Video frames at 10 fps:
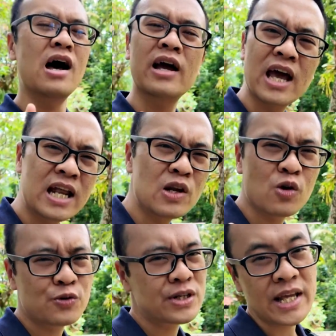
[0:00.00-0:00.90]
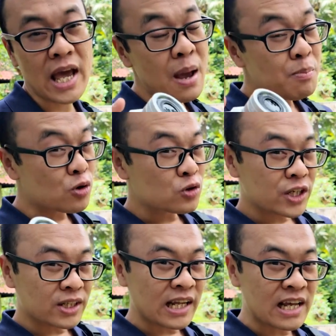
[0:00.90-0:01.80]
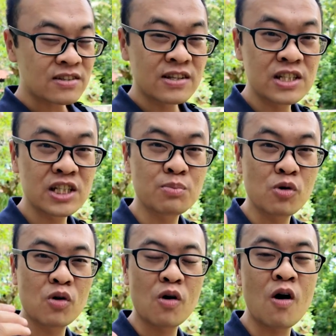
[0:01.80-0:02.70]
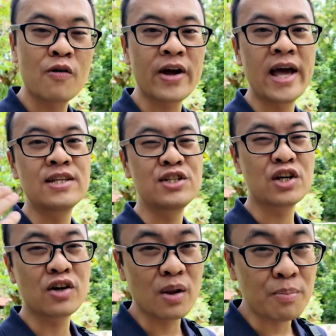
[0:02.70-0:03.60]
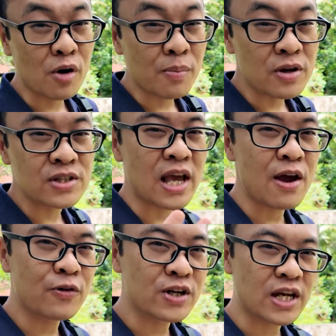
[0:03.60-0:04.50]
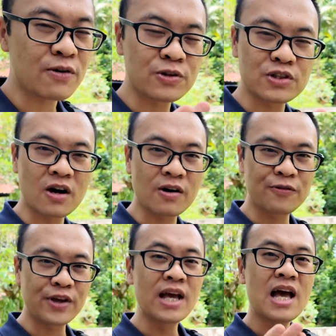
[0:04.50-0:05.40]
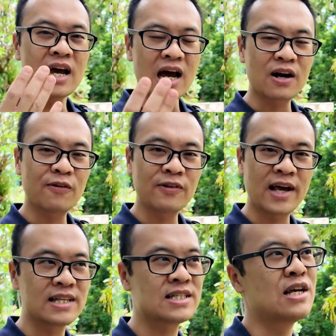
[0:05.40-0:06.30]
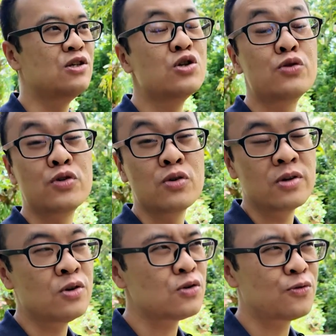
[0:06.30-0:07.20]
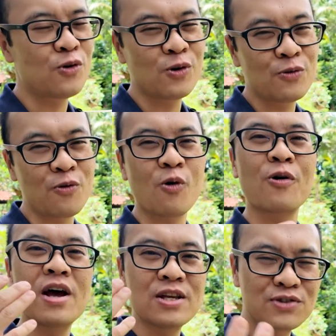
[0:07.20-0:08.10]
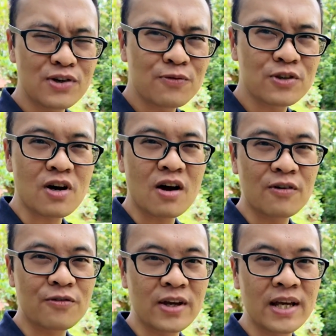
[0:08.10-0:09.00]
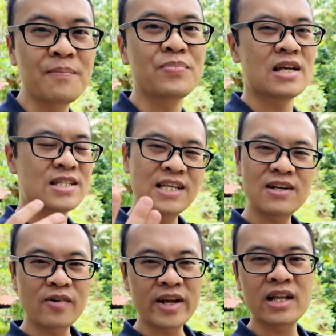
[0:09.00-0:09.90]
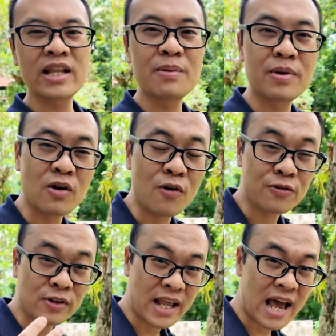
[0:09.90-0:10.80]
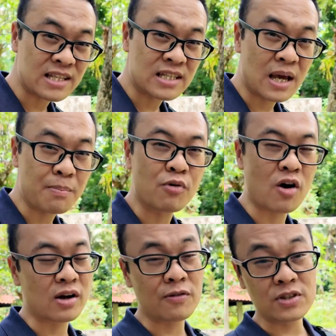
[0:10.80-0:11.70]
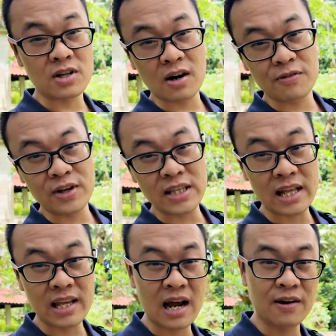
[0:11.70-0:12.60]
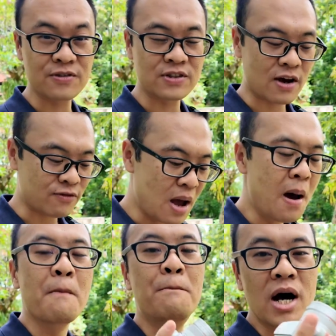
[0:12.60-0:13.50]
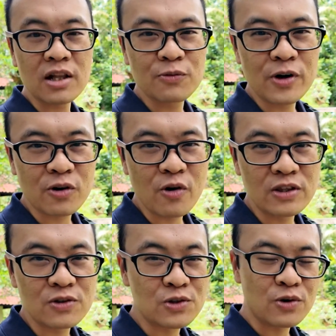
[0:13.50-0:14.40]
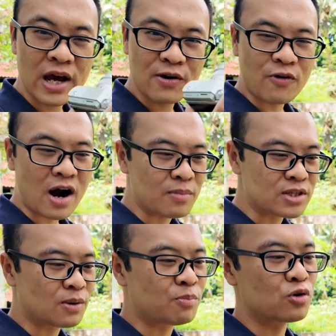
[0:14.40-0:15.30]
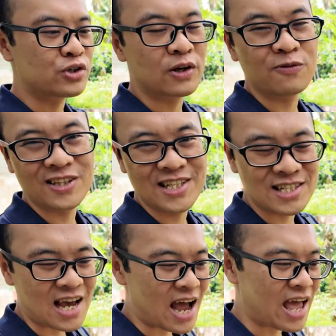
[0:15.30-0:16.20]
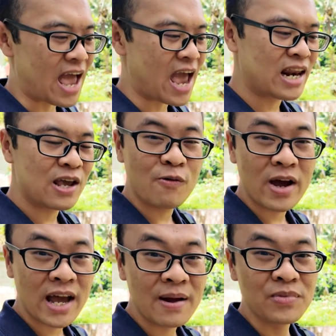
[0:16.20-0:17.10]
Again, not really a portrait lens. This is more of a general purpose everyday photography kind of lens, useful for street photography, scenery, a little bit of landscape, product photography, that kind of stuff. But we're going to do environmental portrait with this guy anyway.